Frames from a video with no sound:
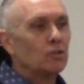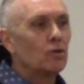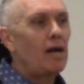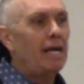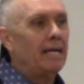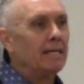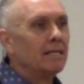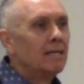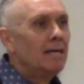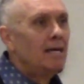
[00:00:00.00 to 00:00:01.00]
train,
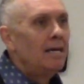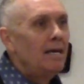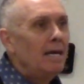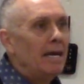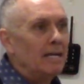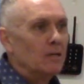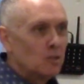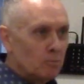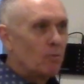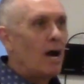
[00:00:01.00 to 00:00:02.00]
and
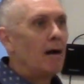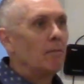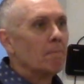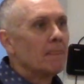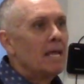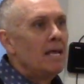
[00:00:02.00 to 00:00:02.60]
here's the problem.